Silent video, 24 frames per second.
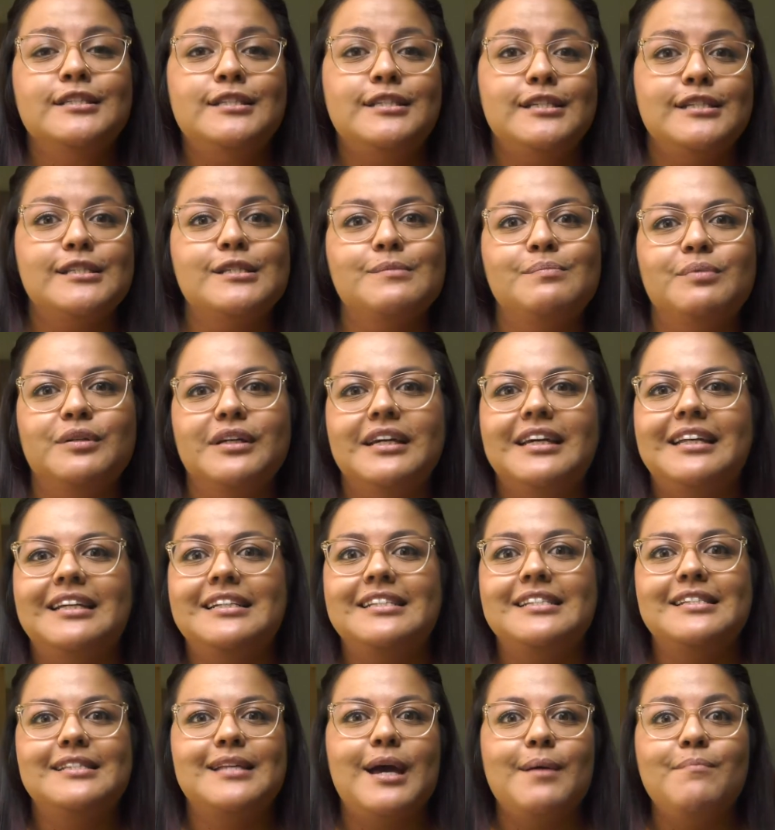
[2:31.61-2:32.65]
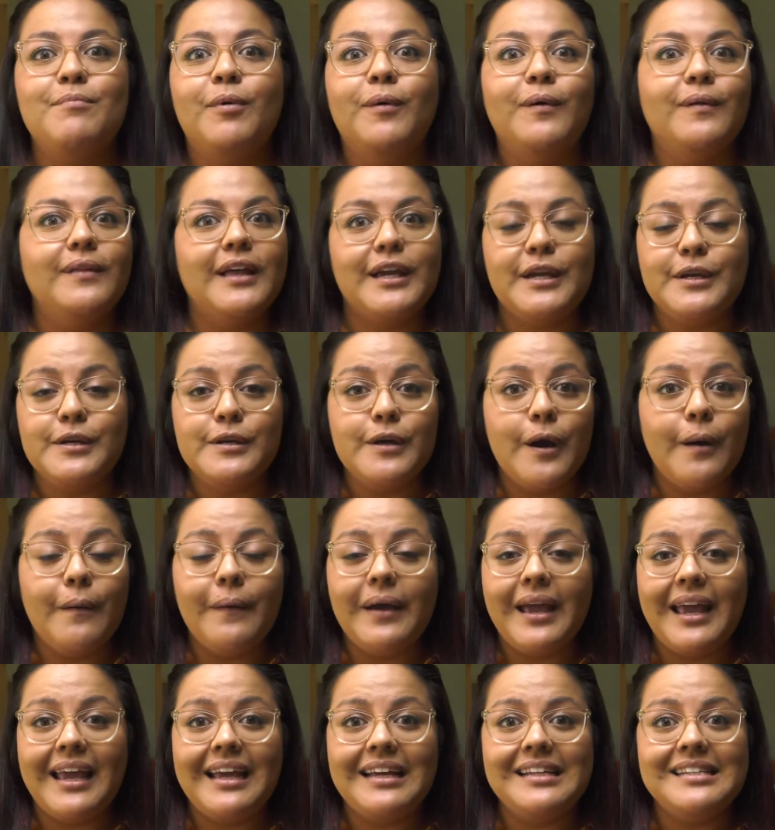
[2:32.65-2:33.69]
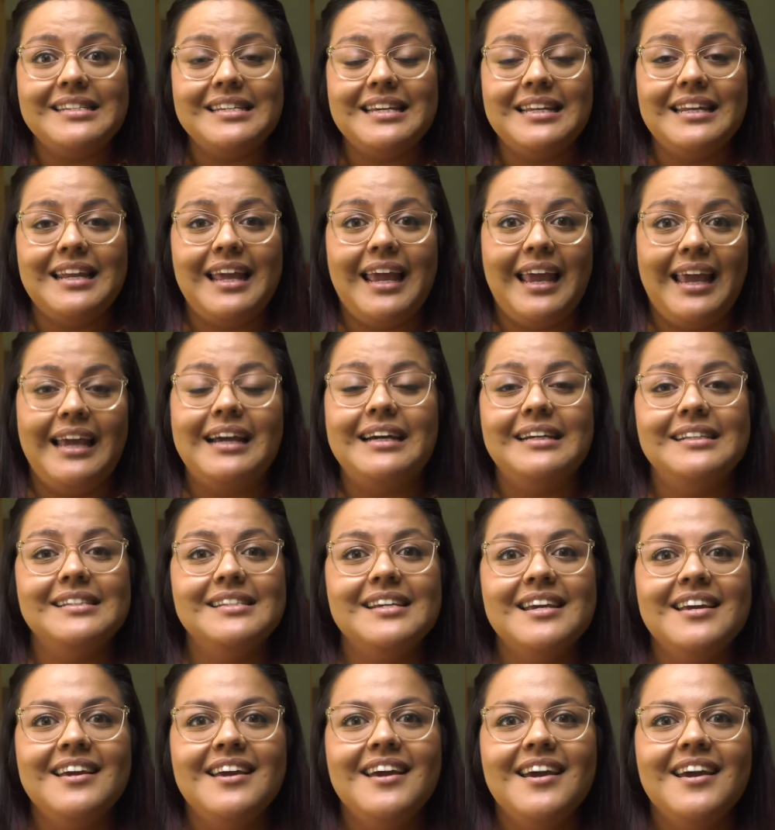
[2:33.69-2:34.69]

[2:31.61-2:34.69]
discipline and disciple like go hand in hand,